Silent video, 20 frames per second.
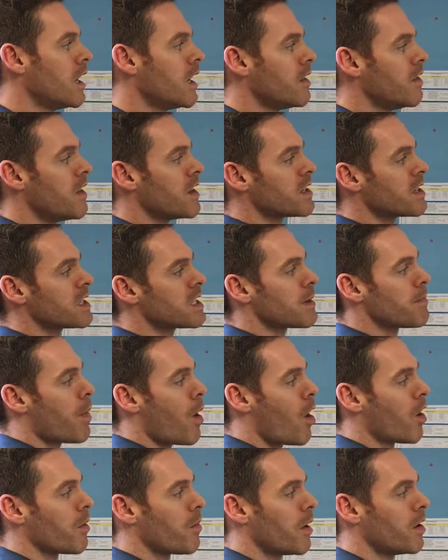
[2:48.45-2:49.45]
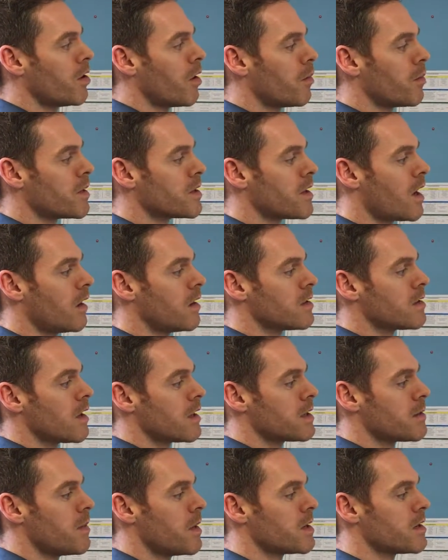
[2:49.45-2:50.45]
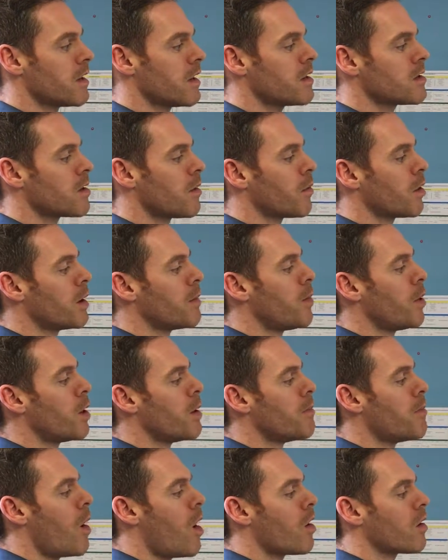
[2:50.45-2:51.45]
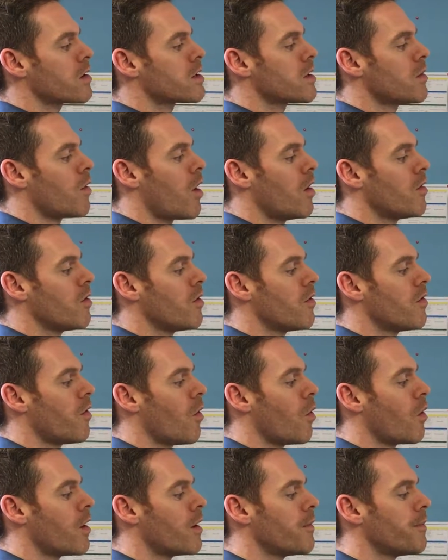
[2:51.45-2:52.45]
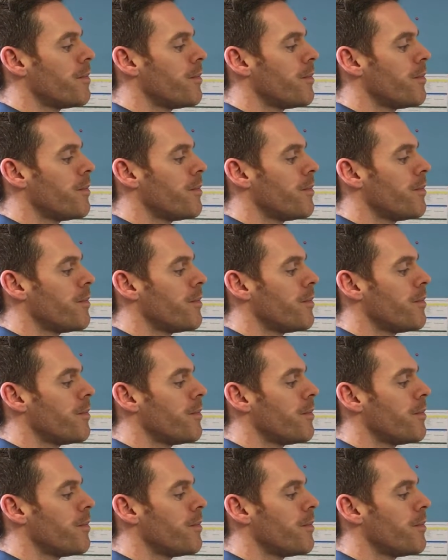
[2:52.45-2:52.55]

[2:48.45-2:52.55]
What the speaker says: This is the part of my number sentence that's missing, so I'm going to put a box around the 4.